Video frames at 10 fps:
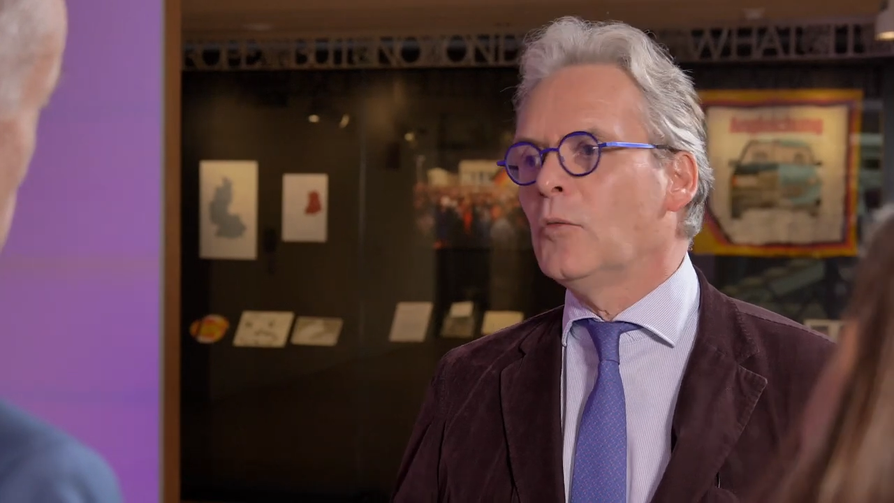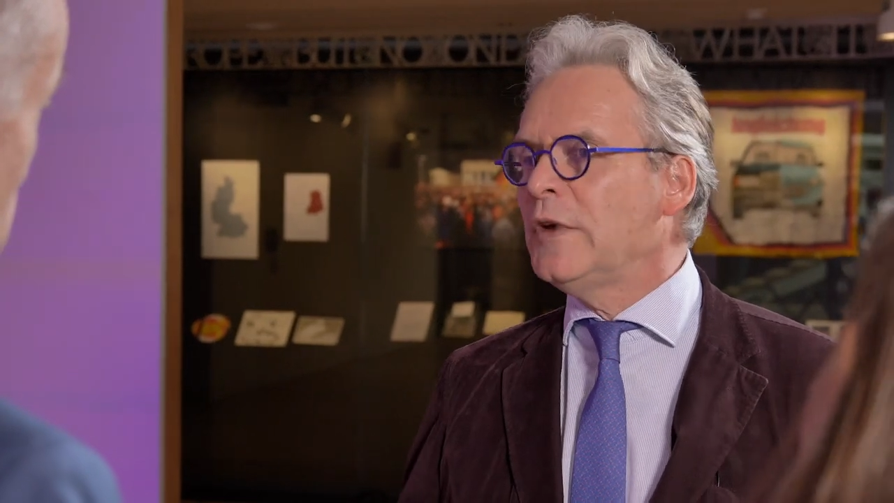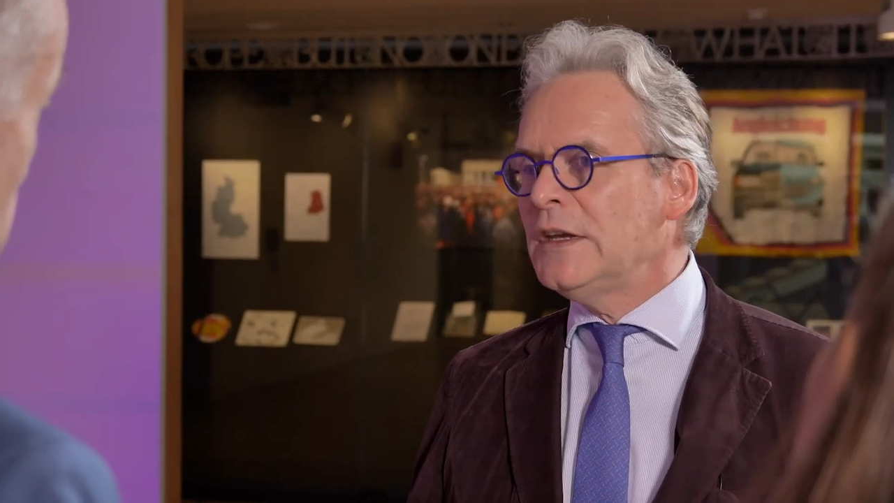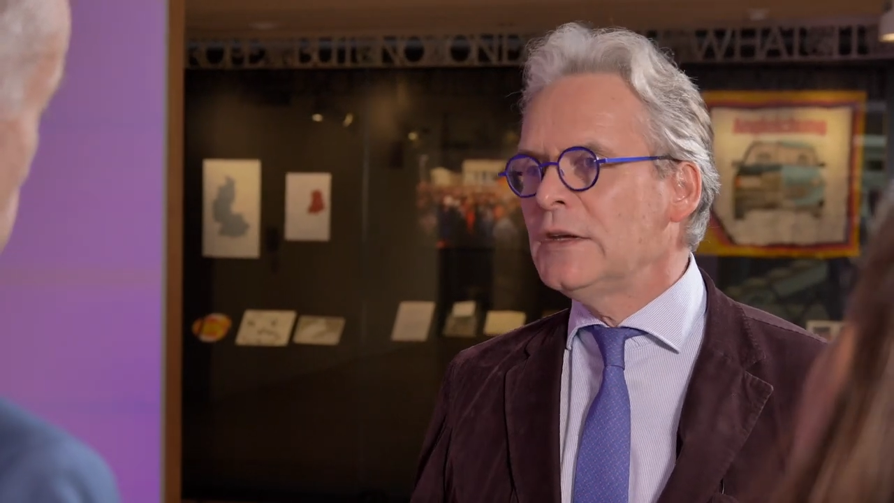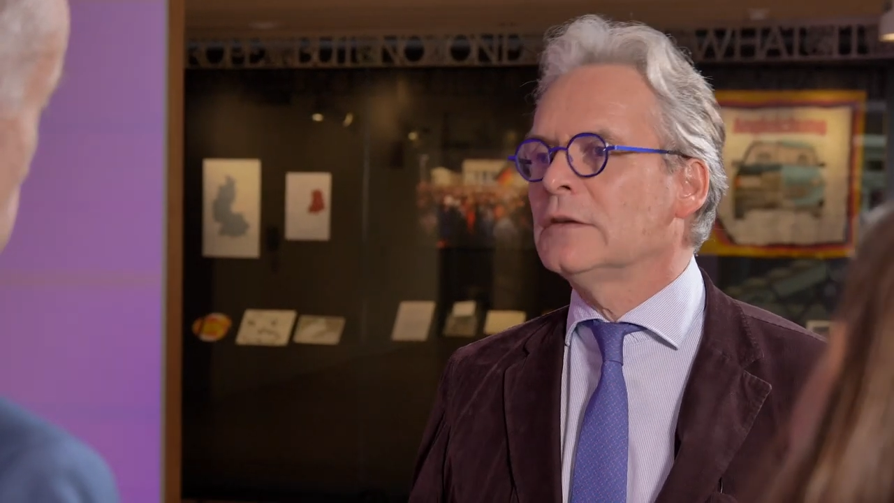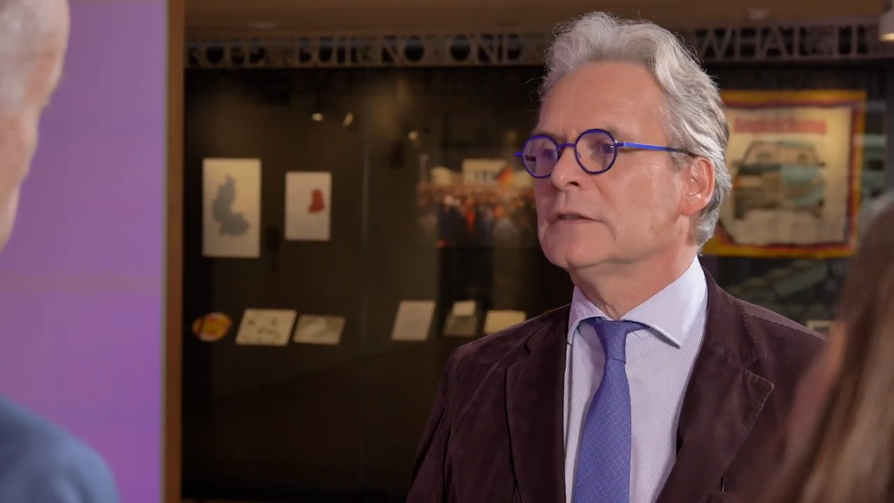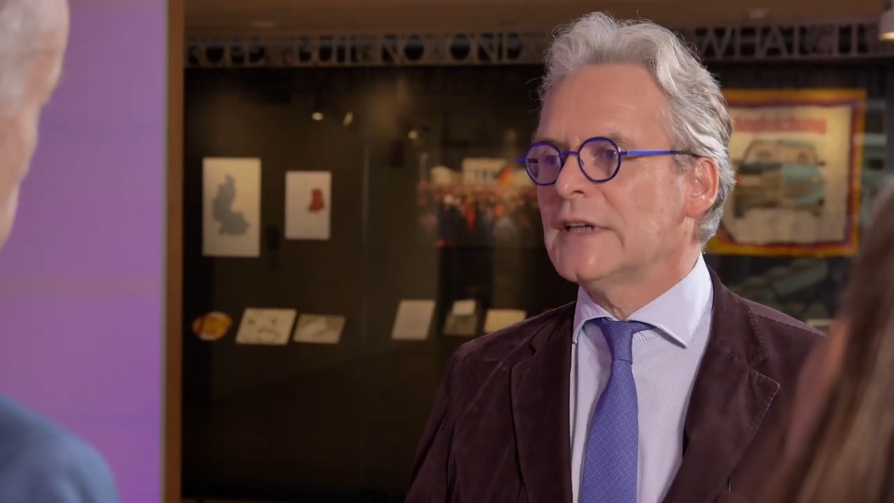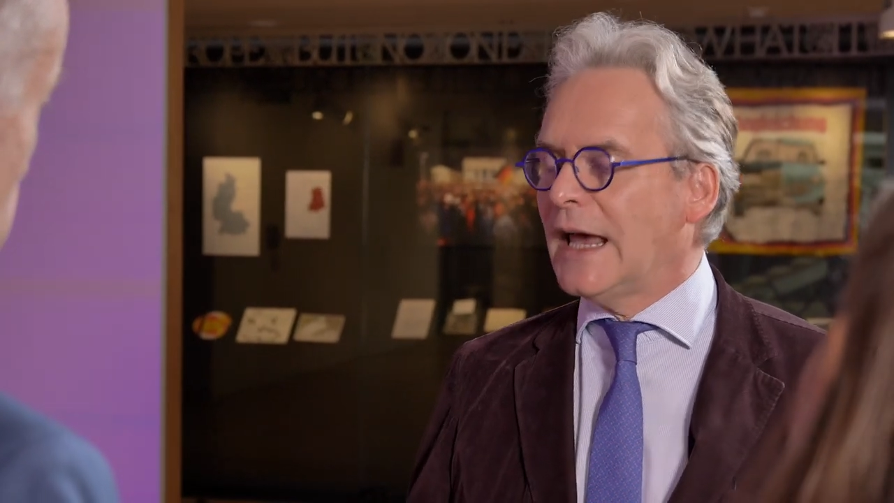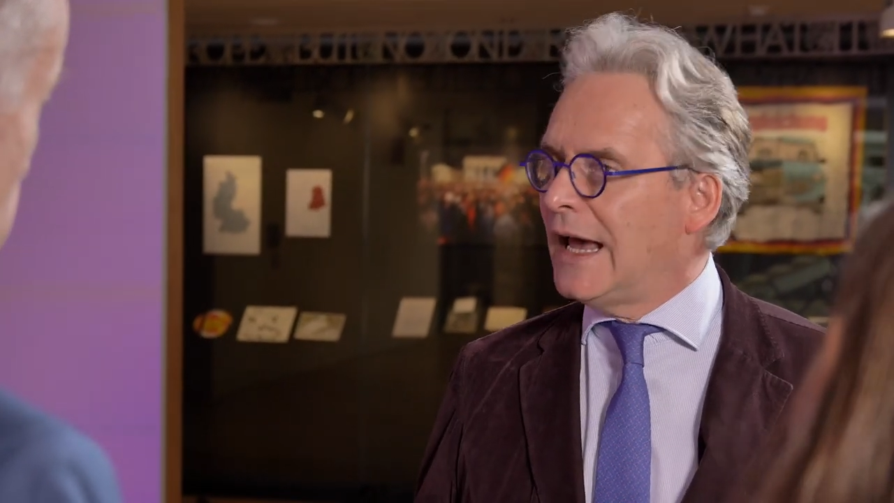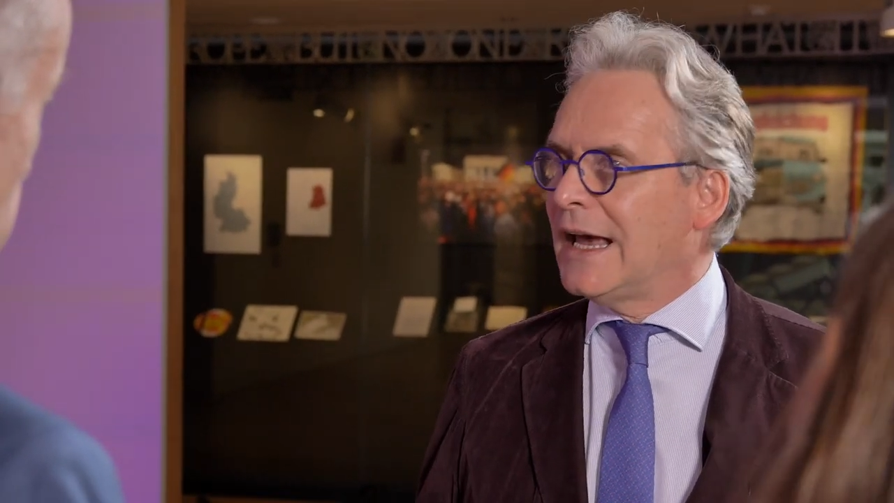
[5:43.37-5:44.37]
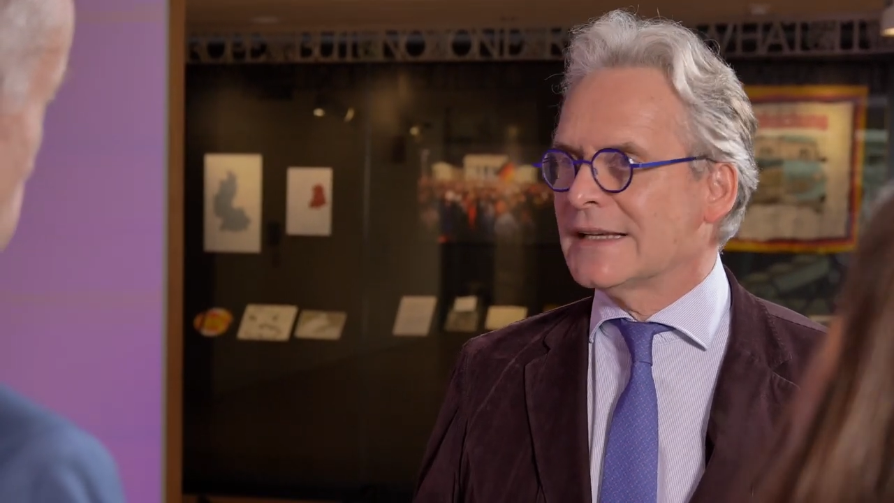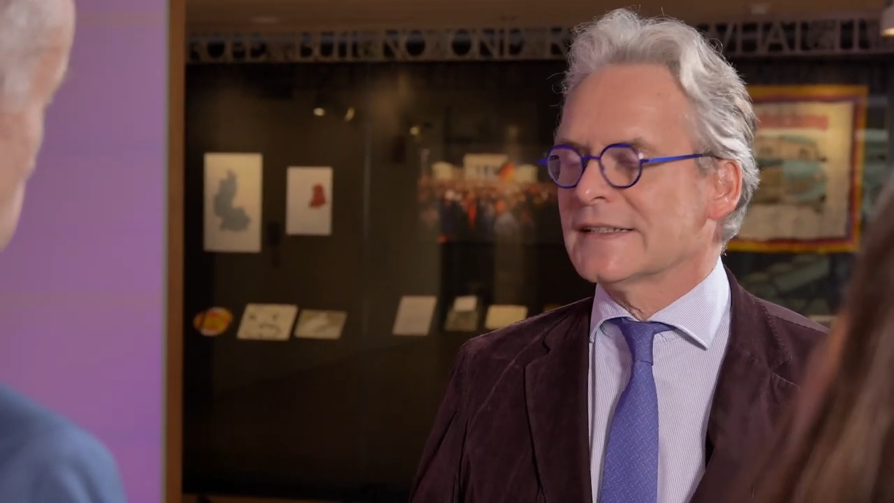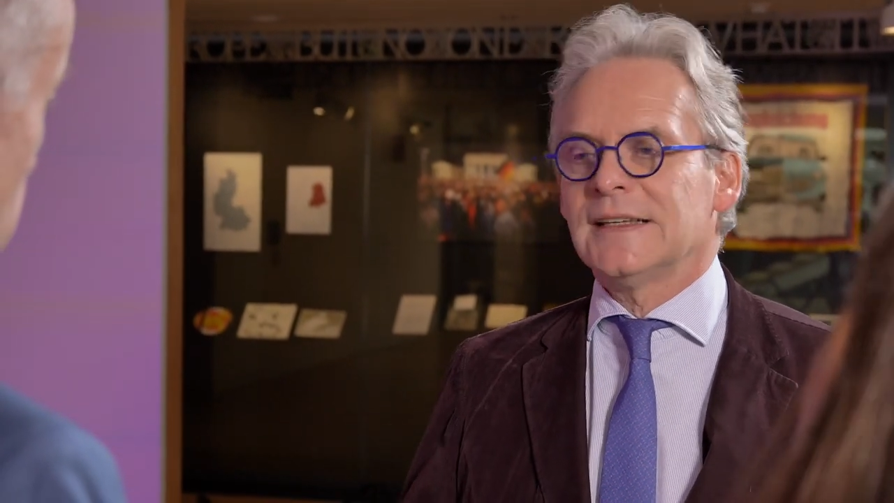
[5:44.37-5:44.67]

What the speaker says: We don't ask